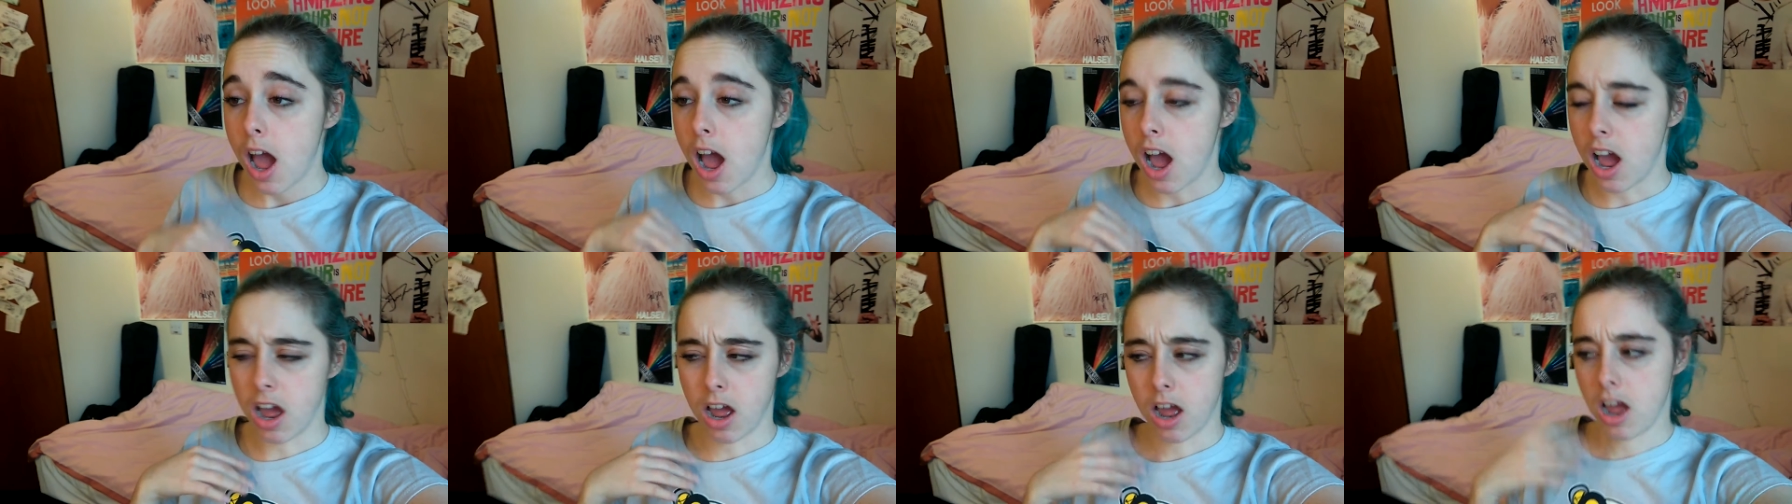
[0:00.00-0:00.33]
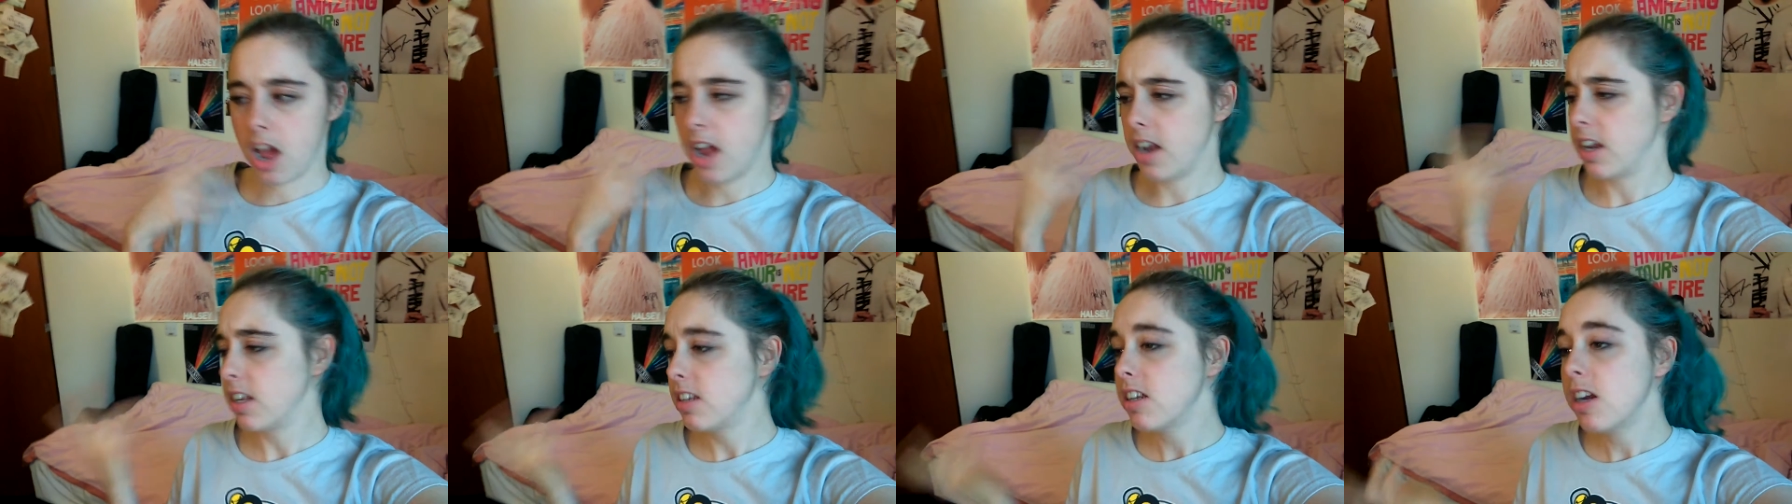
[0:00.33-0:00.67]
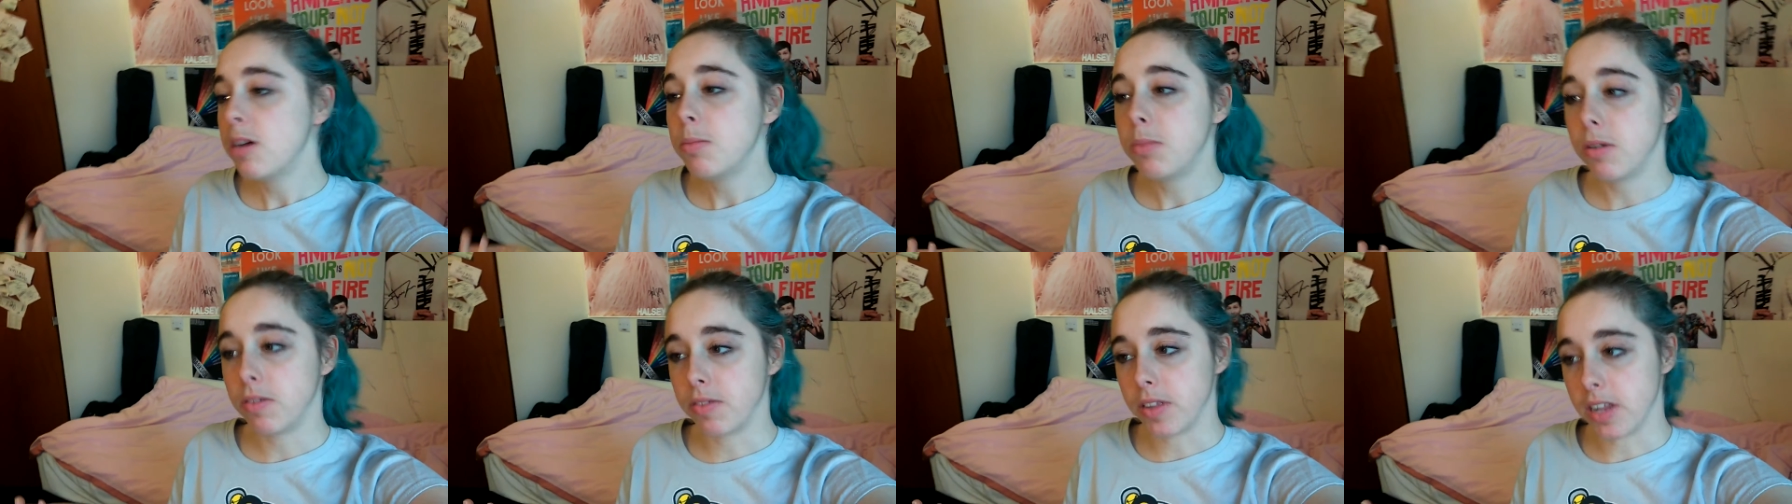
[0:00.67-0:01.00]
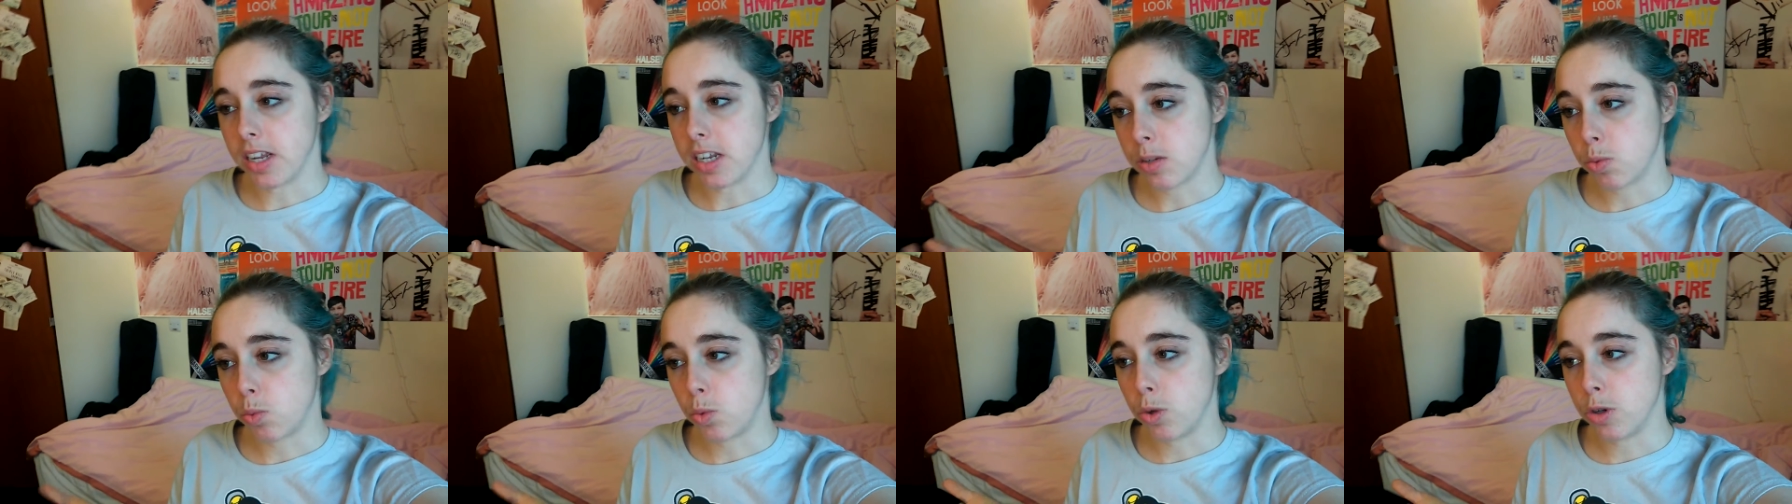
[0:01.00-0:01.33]
An example of
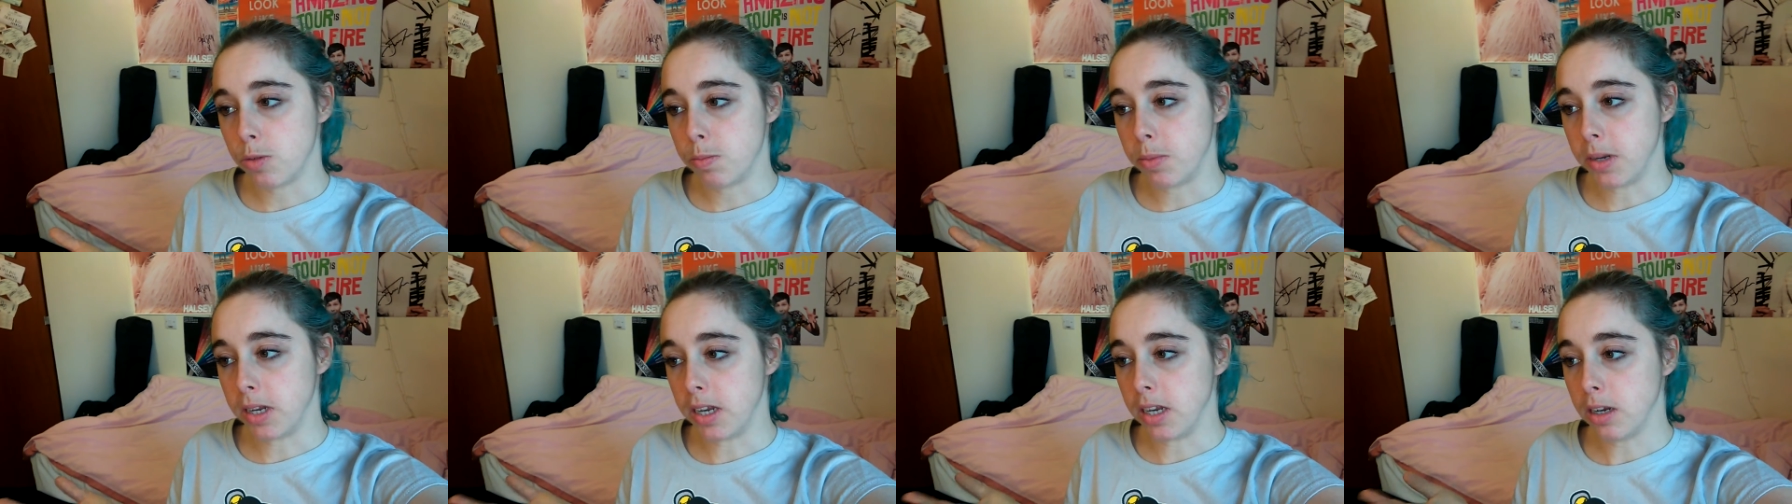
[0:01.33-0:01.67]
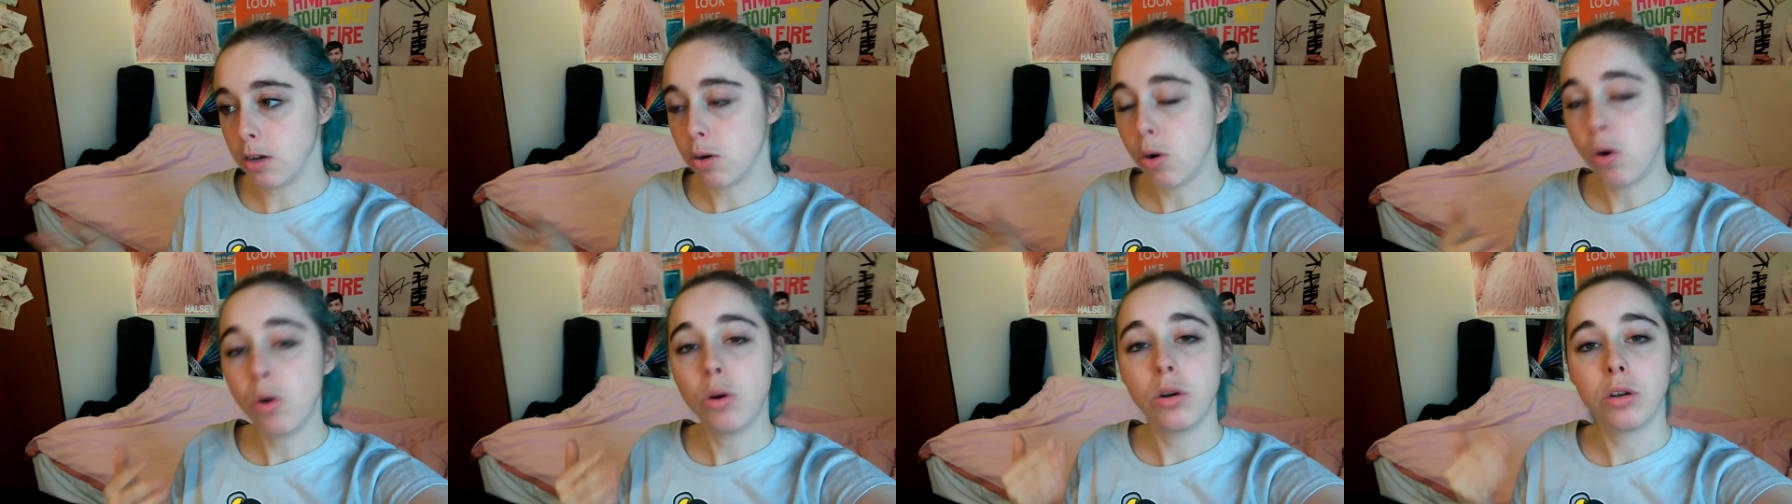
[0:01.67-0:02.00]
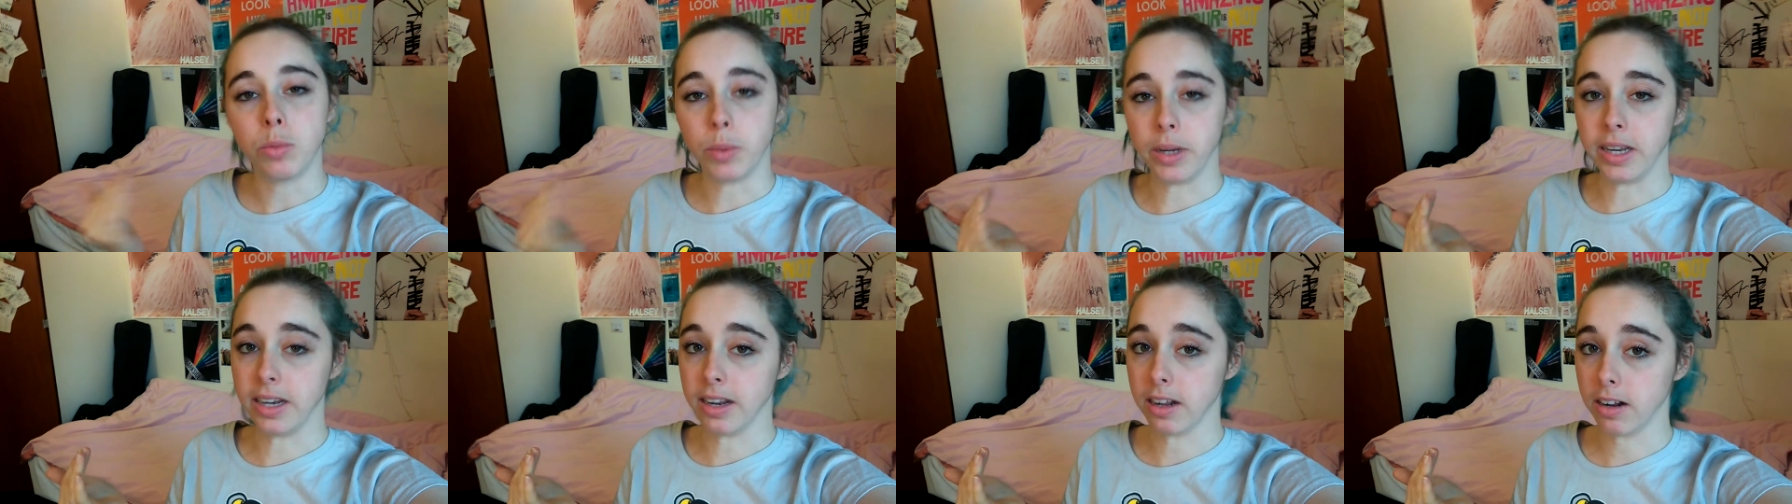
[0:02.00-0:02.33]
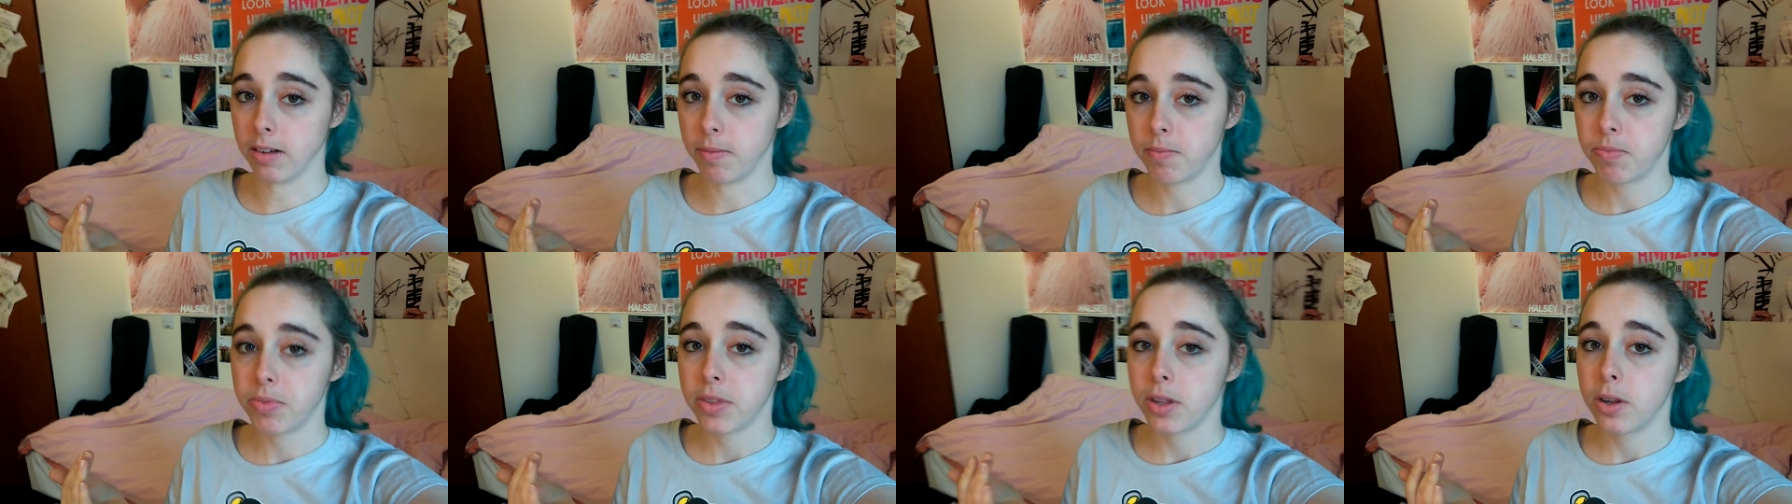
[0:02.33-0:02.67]
this would be Goldwiener,